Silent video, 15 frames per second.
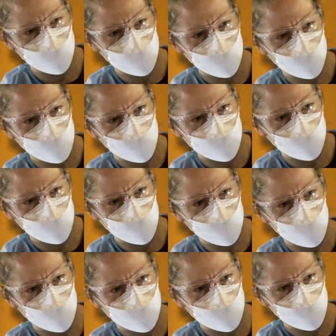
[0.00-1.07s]
in Nueces
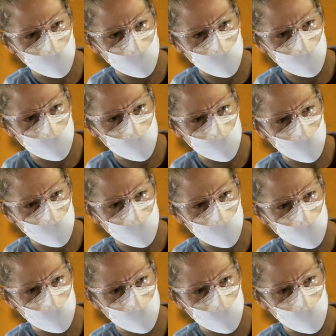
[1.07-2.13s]
County, this graph
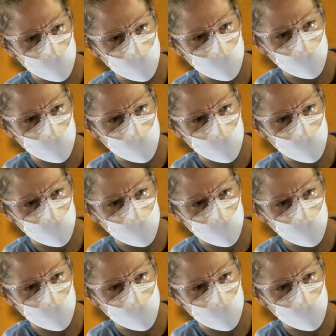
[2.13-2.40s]
shows